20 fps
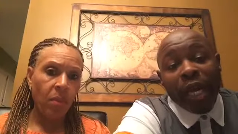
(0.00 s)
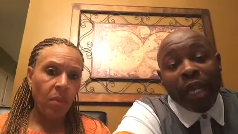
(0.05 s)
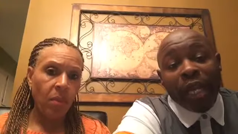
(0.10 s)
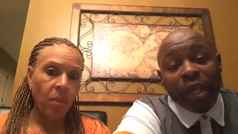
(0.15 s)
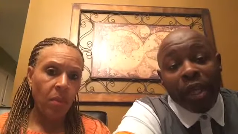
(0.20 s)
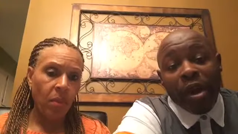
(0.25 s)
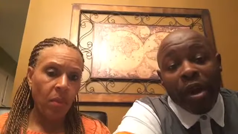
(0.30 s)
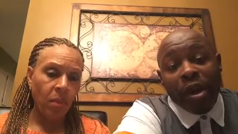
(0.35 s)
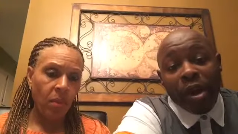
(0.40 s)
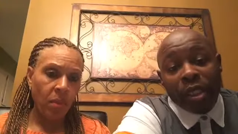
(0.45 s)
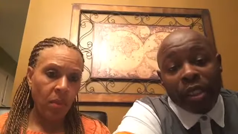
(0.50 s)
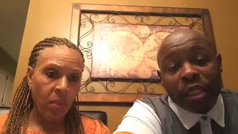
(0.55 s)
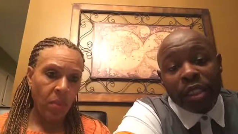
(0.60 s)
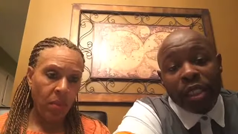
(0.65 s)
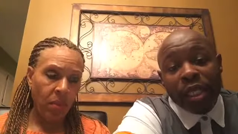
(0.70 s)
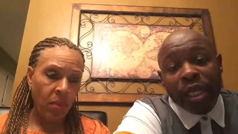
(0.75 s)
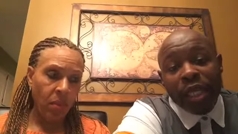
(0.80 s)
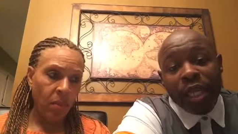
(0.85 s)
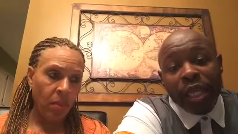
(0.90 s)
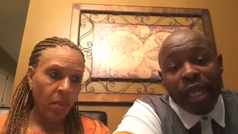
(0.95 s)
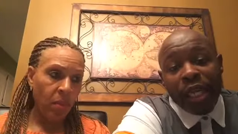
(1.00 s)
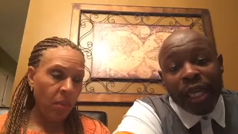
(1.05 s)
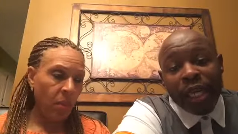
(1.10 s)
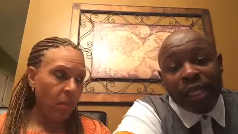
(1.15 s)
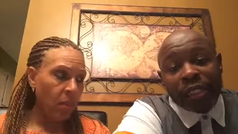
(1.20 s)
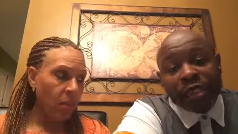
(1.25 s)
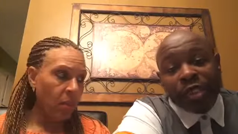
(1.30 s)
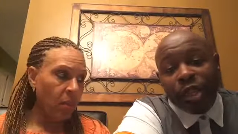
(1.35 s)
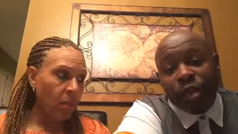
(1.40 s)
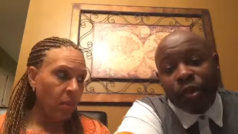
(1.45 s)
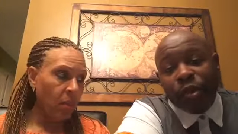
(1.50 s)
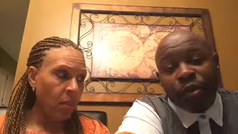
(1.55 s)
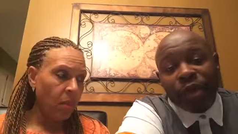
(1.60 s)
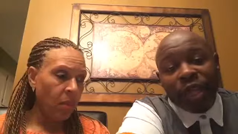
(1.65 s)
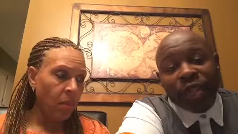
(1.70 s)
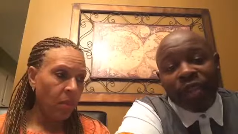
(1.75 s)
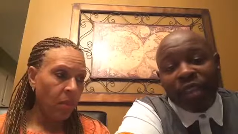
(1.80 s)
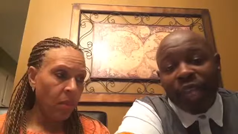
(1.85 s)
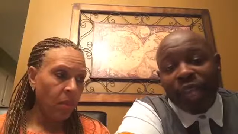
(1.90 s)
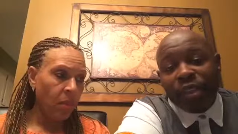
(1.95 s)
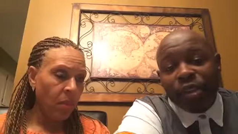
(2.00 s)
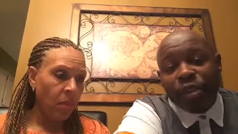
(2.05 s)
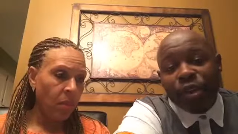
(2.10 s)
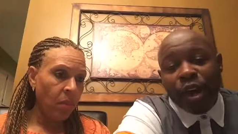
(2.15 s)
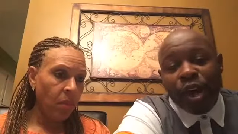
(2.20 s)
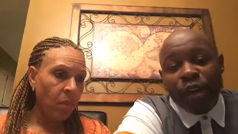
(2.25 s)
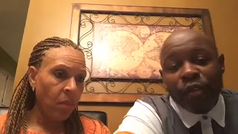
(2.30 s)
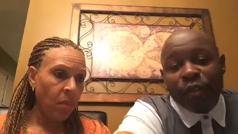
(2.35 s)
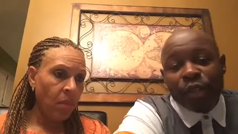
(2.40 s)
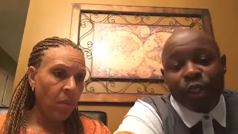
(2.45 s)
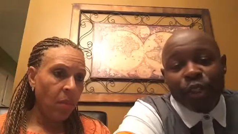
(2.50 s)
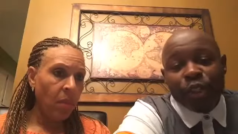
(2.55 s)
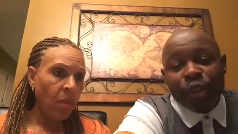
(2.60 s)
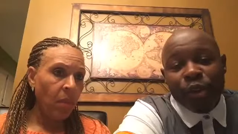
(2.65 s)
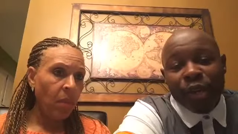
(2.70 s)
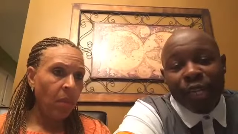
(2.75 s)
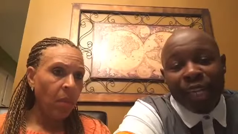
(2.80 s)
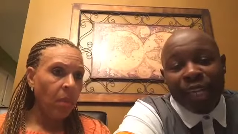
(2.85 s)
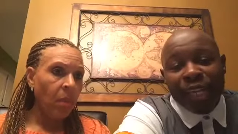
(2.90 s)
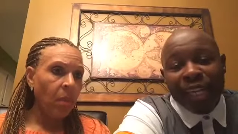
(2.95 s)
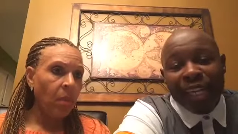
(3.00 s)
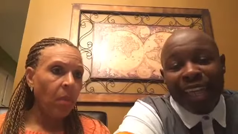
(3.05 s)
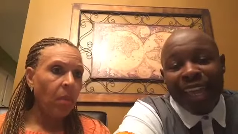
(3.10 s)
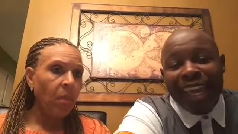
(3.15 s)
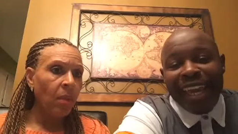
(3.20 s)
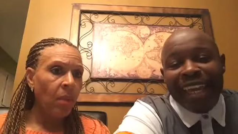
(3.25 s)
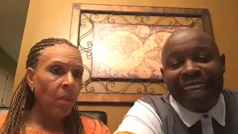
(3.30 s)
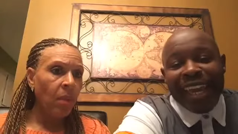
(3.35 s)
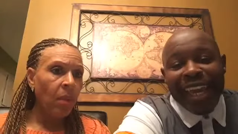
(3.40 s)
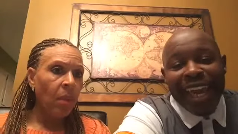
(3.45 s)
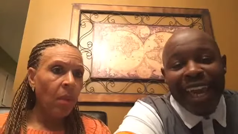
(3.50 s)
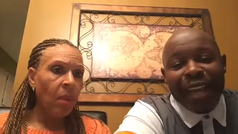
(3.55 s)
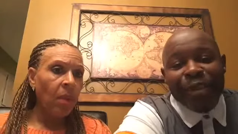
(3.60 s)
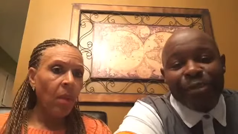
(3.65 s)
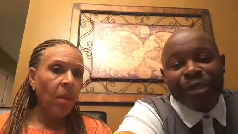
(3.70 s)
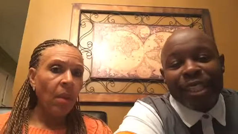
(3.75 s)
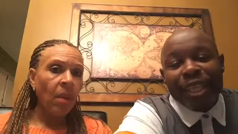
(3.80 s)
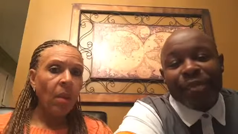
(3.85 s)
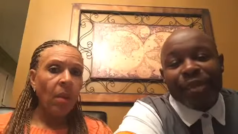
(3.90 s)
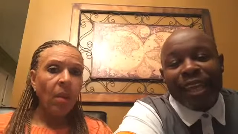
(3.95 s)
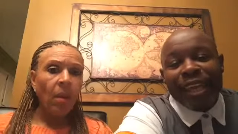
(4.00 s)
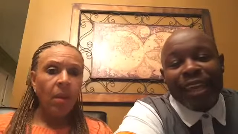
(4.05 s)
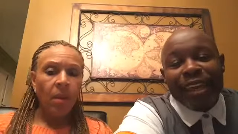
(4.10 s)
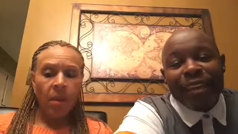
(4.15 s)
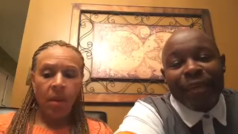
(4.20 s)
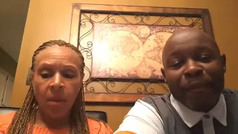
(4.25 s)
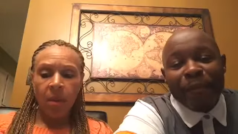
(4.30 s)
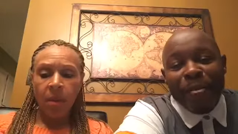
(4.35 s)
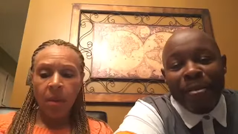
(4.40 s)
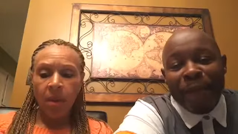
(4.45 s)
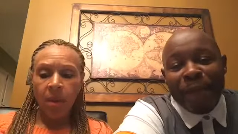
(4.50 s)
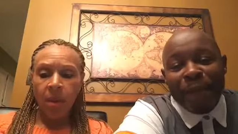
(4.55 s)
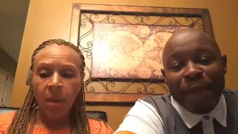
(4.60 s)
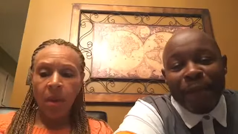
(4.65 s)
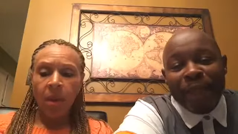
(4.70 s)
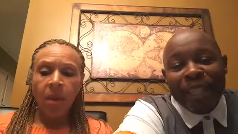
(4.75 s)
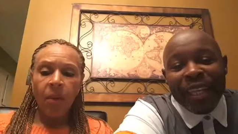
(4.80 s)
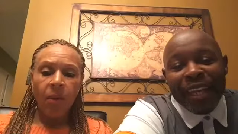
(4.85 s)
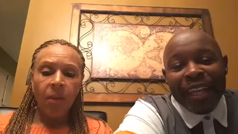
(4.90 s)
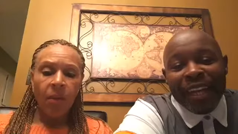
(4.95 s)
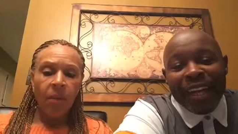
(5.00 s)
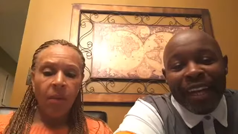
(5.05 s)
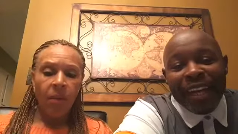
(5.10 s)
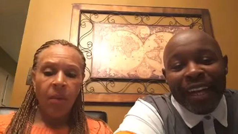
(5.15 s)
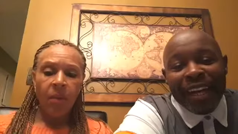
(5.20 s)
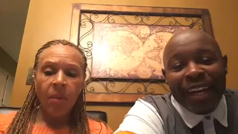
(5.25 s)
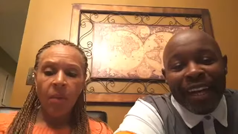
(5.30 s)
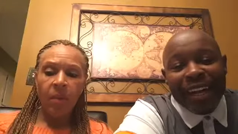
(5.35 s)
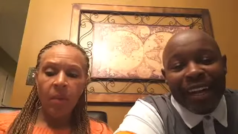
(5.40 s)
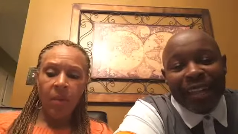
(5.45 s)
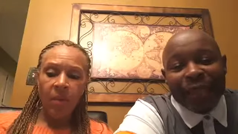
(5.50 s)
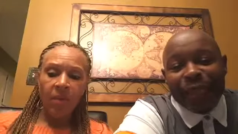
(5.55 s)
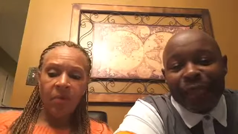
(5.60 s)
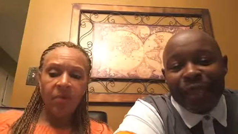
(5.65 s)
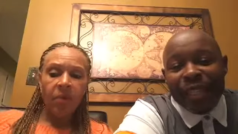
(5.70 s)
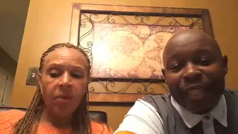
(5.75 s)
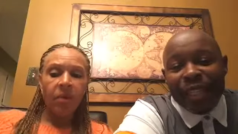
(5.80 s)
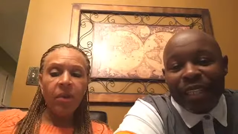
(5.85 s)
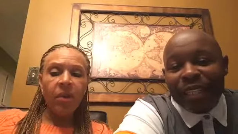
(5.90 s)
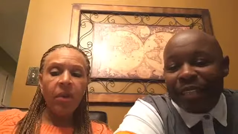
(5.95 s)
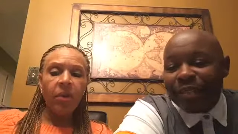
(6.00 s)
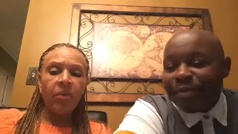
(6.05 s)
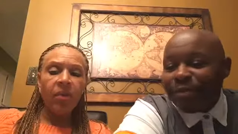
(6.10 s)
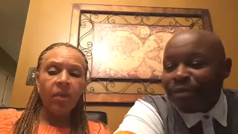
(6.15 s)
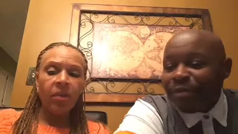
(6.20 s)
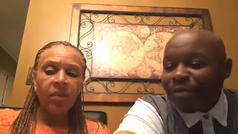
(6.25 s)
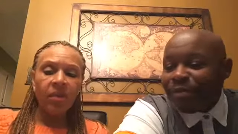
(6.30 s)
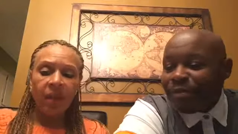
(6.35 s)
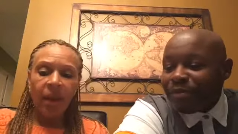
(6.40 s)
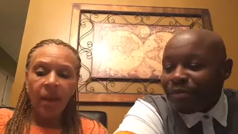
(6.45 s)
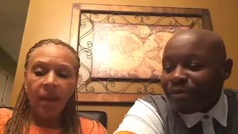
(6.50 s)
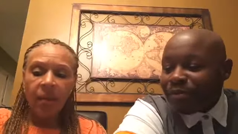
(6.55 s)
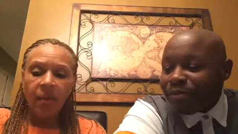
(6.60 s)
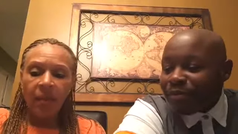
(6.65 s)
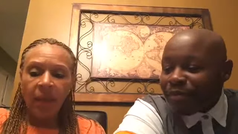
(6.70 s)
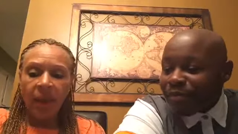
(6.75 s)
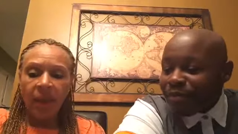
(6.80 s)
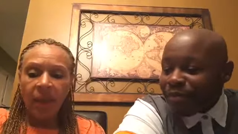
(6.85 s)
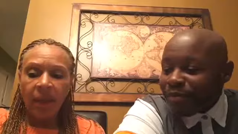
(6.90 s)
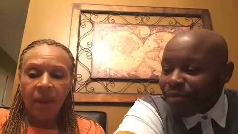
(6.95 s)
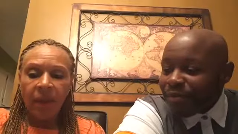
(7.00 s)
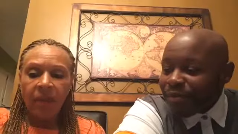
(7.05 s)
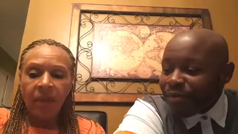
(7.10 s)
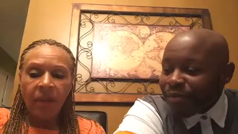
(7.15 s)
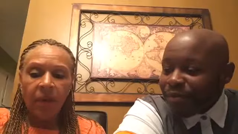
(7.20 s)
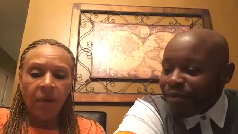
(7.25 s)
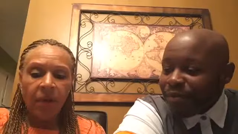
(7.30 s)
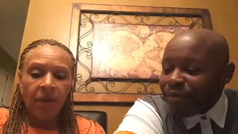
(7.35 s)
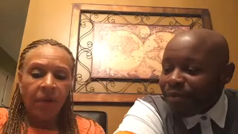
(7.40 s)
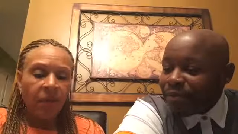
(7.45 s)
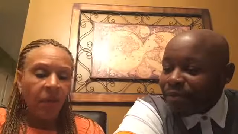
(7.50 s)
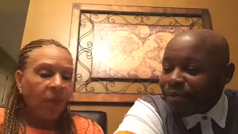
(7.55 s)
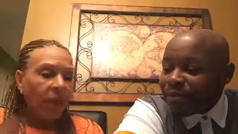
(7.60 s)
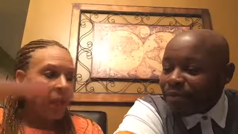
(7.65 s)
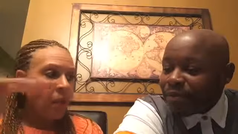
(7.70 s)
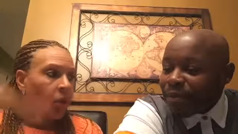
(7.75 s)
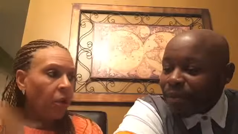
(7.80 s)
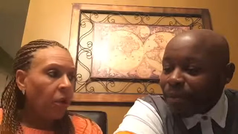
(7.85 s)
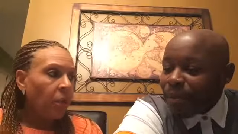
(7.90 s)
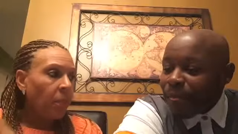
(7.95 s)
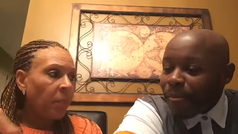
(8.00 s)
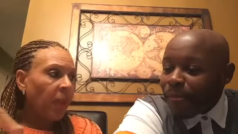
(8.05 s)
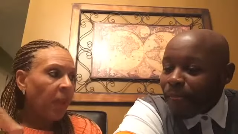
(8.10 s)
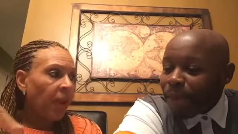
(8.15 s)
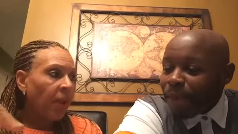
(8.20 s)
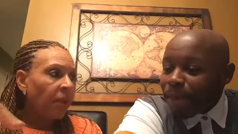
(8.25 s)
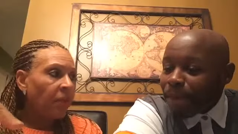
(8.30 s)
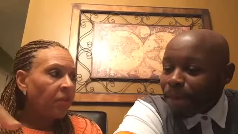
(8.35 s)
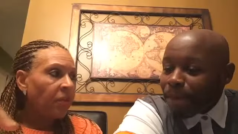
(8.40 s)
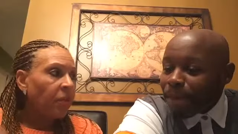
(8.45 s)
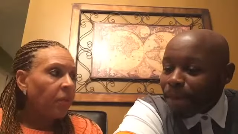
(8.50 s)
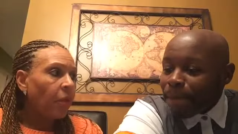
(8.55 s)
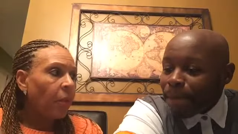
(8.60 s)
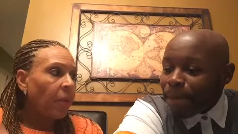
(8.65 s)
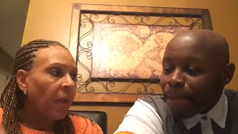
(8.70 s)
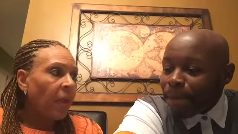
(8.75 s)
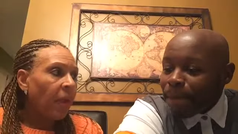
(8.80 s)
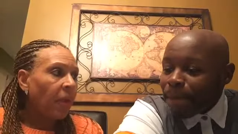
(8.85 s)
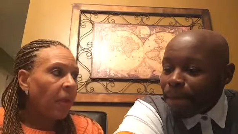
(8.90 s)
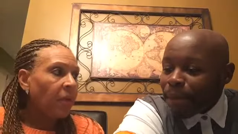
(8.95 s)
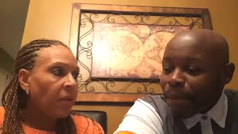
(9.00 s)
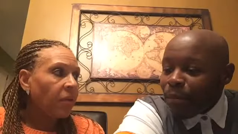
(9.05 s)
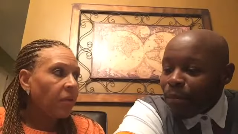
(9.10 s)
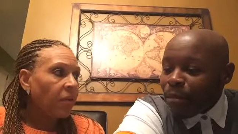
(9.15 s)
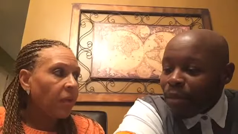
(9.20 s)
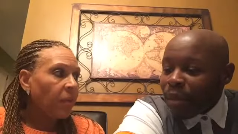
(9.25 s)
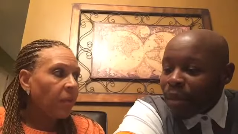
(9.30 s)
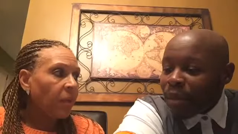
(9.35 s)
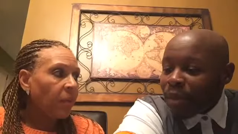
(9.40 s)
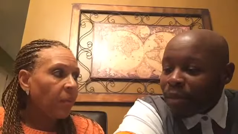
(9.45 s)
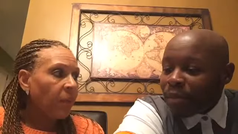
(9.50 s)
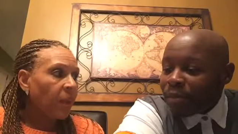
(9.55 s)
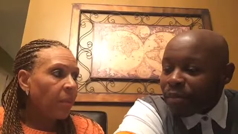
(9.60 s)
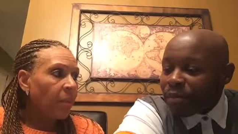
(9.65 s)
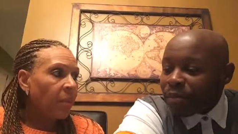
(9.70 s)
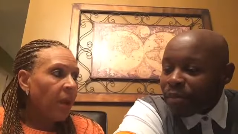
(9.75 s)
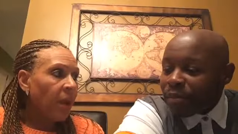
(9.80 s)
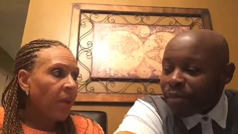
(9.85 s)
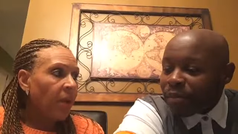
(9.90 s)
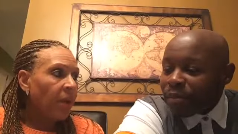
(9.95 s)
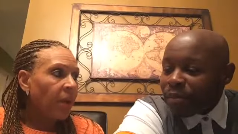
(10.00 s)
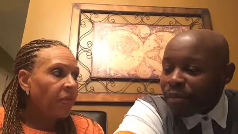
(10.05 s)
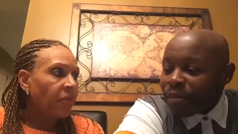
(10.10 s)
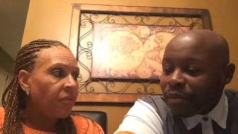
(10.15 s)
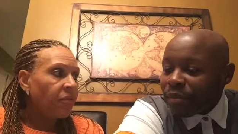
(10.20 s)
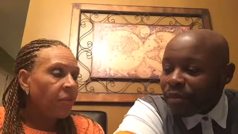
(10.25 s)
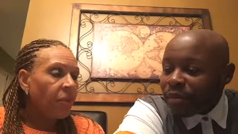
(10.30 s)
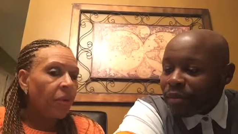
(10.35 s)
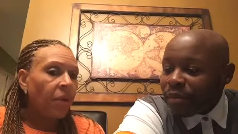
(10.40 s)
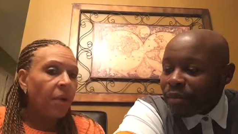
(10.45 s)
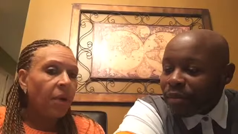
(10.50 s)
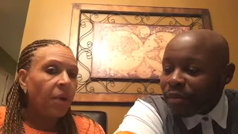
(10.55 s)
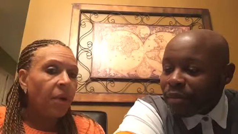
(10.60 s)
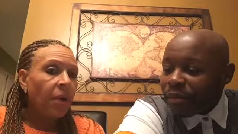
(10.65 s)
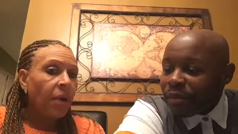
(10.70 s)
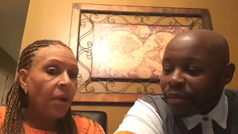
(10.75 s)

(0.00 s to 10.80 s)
Speaker 1: at large. And so we want to thank you all for joining in. Hey, Adam, what's up, Kev? Uh,
Speaker 2: Before you go, though, tell them, like, as far as, like, your parents, your parents been married for